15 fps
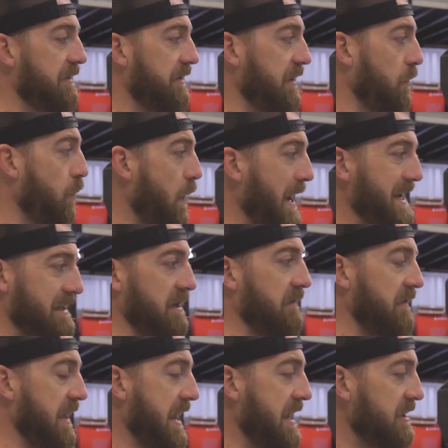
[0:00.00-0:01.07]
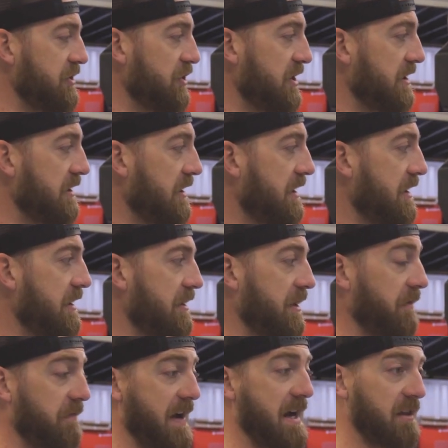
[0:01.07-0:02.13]
The weight of the engine
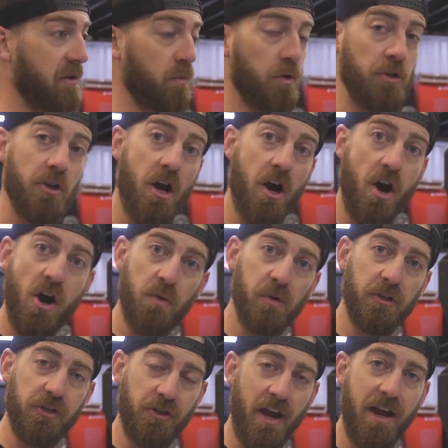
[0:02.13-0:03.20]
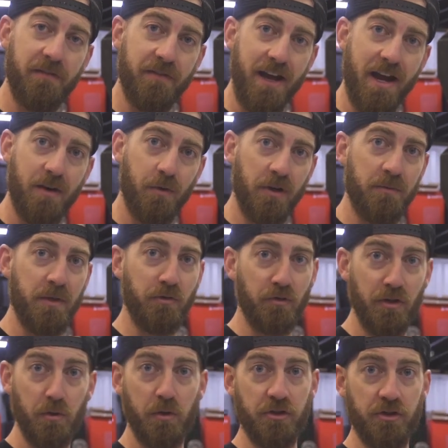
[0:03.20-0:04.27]
the fact that we're not all-wheel drive now, we're gonna be
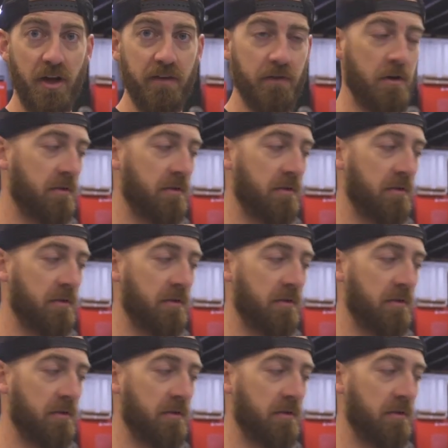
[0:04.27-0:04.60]
rear-wheel drive